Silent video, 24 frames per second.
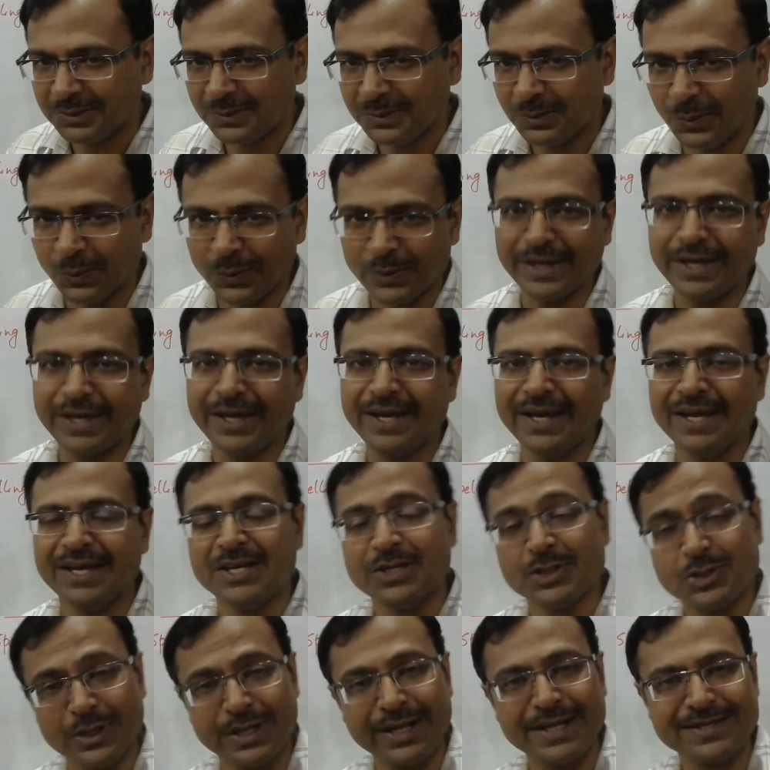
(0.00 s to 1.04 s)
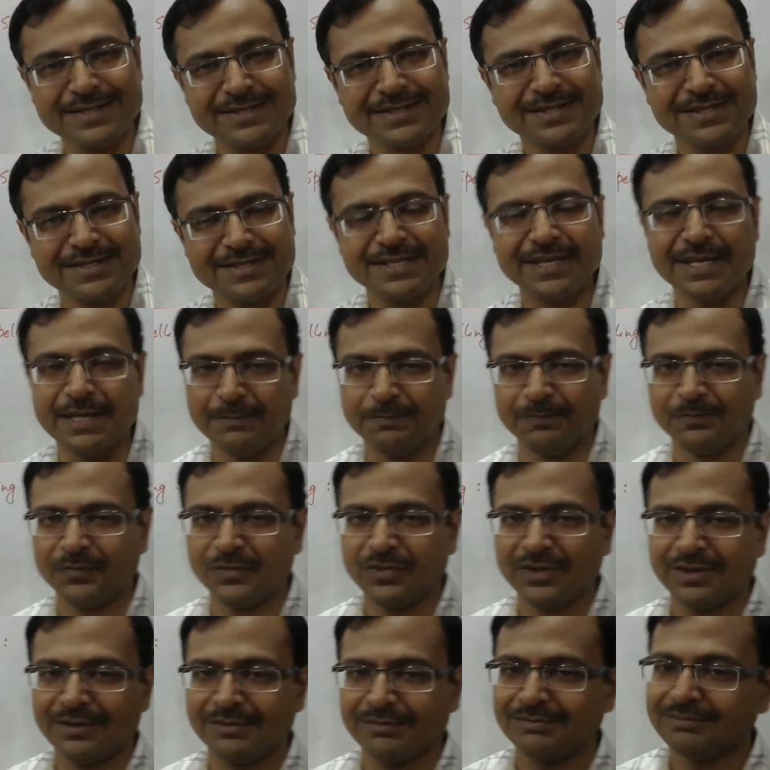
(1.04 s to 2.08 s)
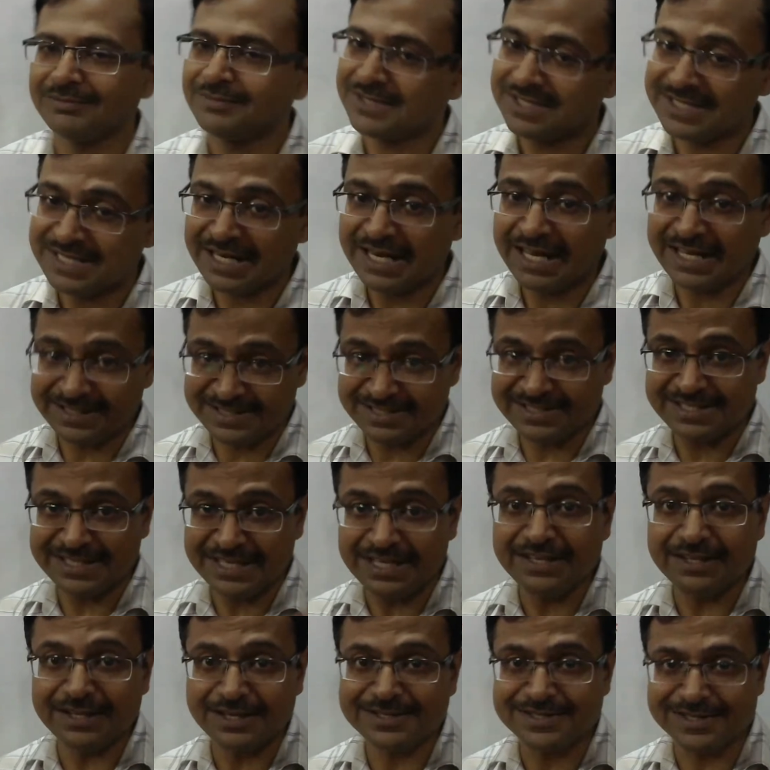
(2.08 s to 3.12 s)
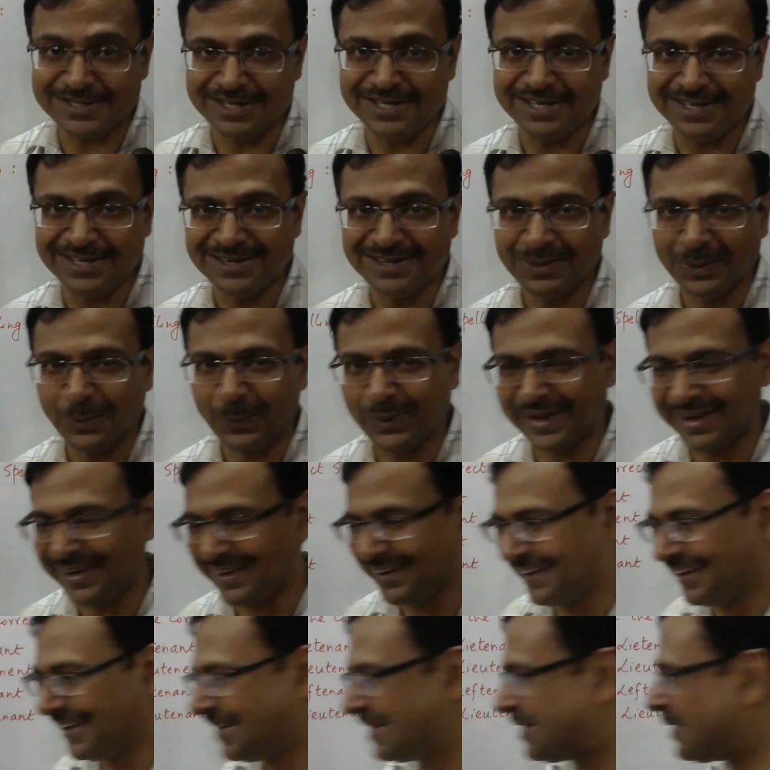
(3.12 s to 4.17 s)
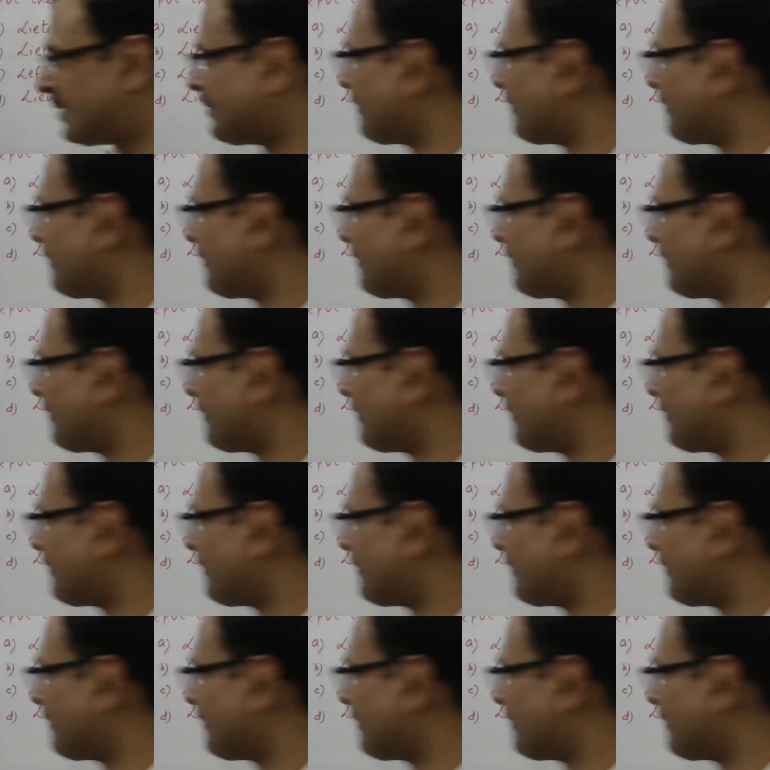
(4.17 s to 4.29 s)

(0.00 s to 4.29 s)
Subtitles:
Okay, so let's see. Let's see the C, okay.